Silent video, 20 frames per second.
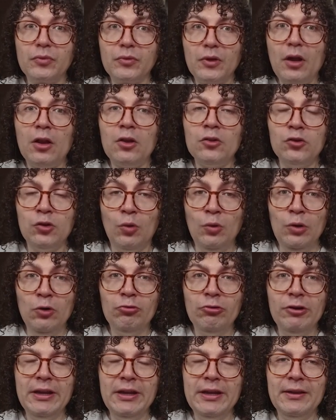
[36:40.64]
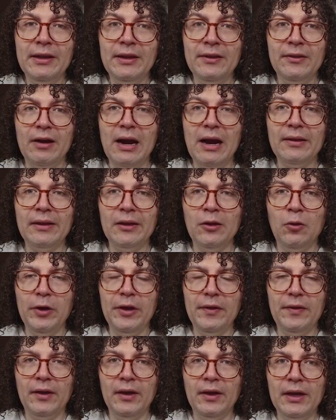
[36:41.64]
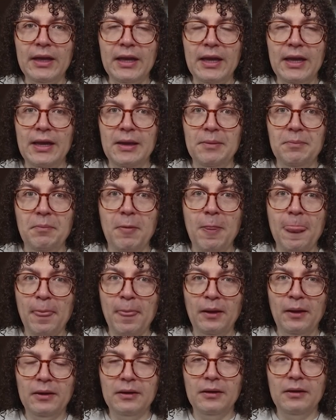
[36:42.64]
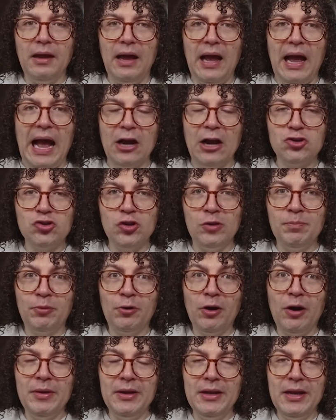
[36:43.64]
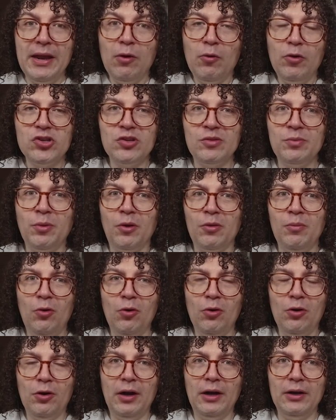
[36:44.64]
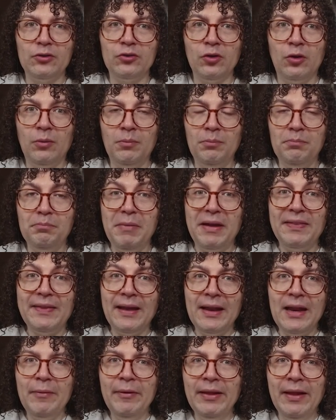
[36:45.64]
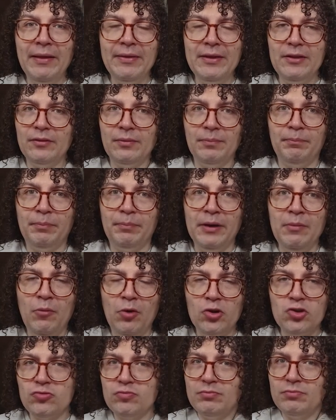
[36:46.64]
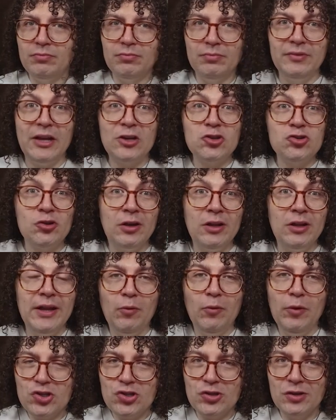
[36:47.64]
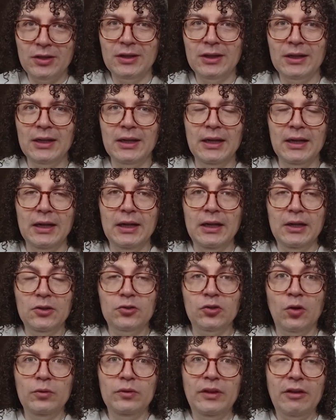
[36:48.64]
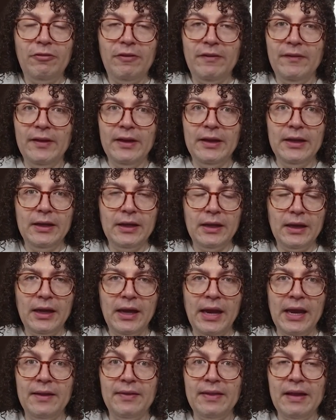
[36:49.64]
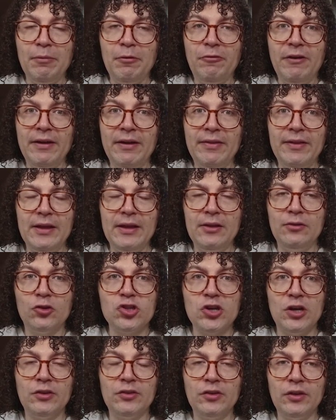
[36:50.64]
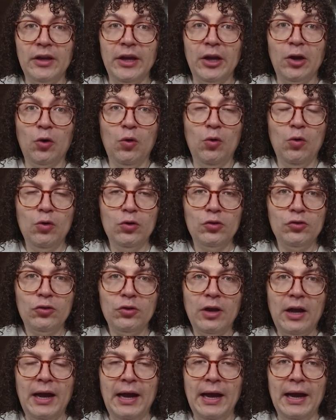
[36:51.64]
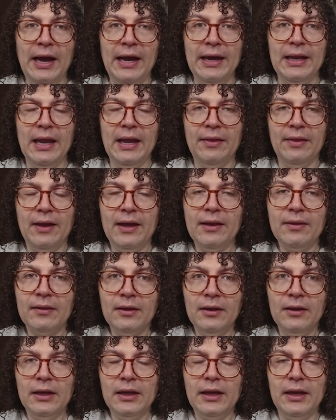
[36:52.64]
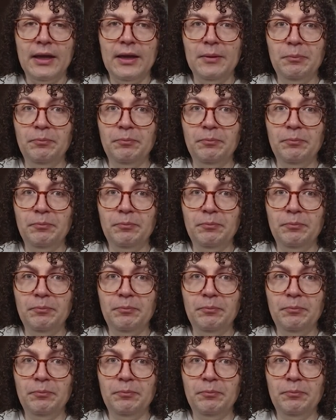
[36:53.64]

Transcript: So we're not really interacting with um, actual programming languages, but more some meta level that is pretty much natural language. So definitely any type of IDE such as a cursor, I like that. And